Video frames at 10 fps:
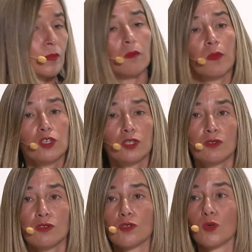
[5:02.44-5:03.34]

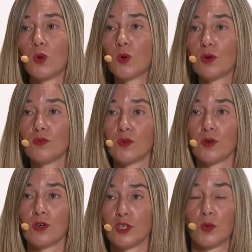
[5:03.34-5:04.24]
missions or
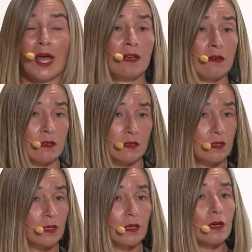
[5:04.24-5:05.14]
for UN
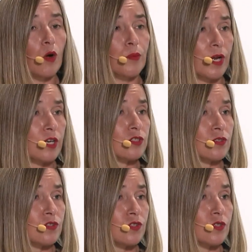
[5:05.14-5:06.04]

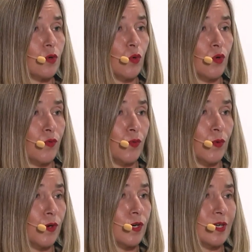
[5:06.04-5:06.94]
operations or
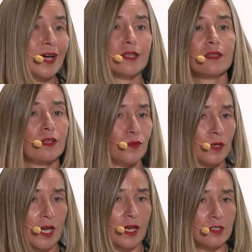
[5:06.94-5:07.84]
for
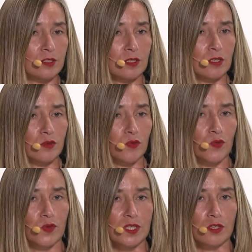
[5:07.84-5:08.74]
different kinds
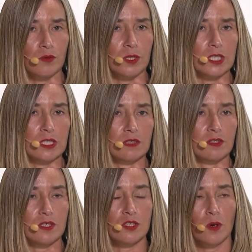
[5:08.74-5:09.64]
of security
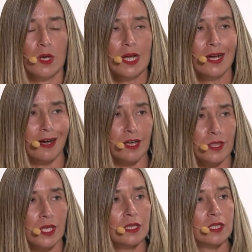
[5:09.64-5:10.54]
activities. So I
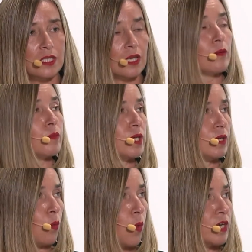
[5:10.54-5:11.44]
think this can be
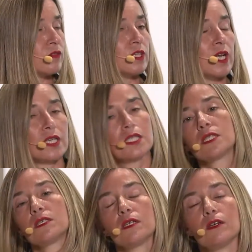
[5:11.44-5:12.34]
one of the
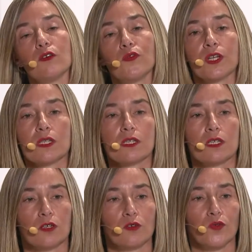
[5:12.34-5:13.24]
next
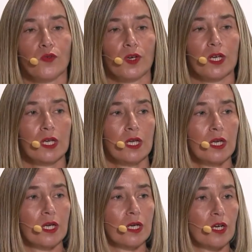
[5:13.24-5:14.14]
fields of
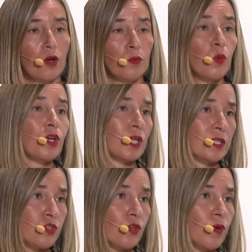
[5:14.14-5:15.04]
common work. It
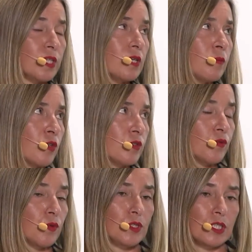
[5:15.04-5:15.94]
is already among the
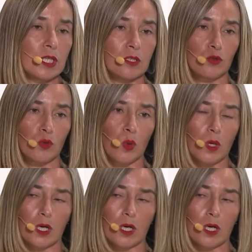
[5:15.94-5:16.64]
42